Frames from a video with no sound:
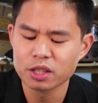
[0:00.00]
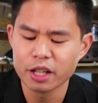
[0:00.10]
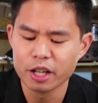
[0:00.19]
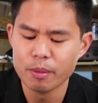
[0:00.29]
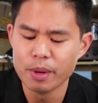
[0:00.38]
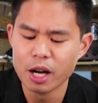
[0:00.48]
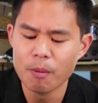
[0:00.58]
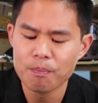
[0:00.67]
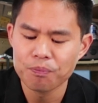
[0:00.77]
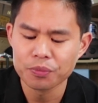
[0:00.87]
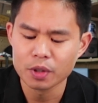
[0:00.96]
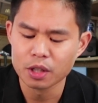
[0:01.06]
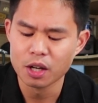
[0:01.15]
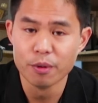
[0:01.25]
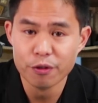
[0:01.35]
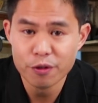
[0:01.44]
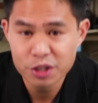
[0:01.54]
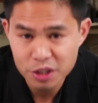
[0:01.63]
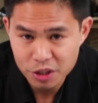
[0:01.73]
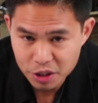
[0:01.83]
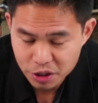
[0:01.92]
excited about from an
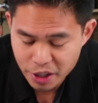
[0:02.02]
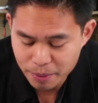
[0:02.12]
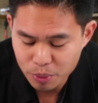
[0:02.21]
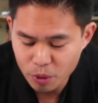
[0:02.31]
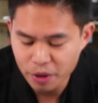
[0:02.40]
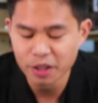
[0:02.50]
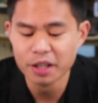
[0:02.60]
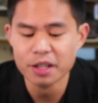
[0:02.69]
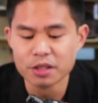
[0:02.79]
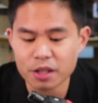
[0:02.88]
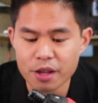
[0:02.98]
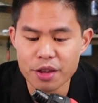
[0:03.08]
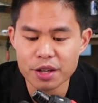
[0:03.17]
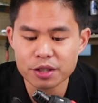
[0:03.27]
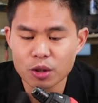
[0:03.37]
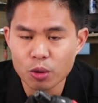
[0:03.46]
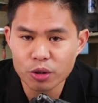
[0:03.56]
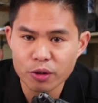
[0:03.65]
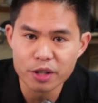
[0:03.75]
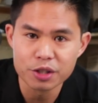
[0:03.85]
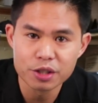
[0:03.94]
efficiency standpoint is this
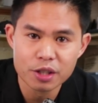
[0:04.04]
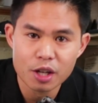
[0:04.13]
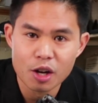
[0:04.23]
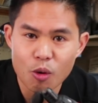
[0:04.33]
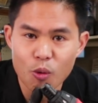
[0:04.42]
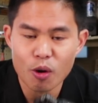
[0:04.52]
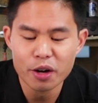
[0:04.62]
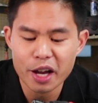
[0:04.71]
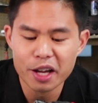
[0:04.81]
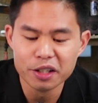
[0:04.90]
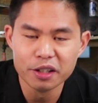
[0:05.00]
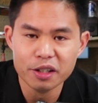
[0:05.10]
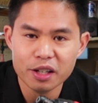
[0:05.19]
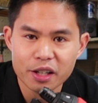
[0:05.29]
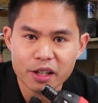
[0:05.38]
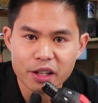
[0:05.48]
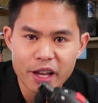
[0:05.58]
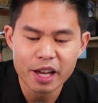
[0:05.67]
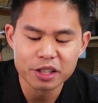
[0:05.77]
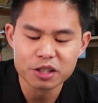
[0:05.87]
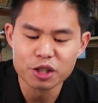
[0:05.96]
1/4 inch one-handed
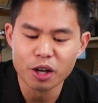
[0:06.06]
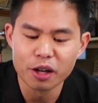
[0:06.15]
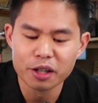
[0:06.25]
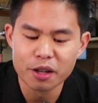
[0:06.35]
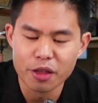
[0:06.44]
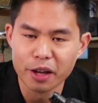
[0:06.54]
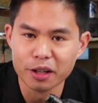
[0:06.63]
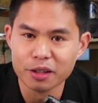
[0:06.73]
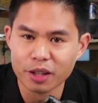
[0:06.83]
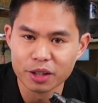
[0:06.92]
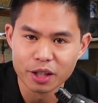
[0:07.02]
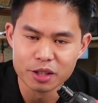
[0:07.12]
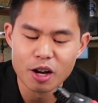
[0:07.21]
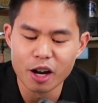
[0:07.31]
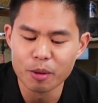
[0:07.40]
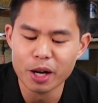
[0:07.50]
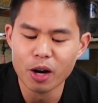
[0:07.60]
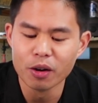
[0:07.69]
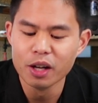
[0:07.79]
hex chuck thing that they talk about.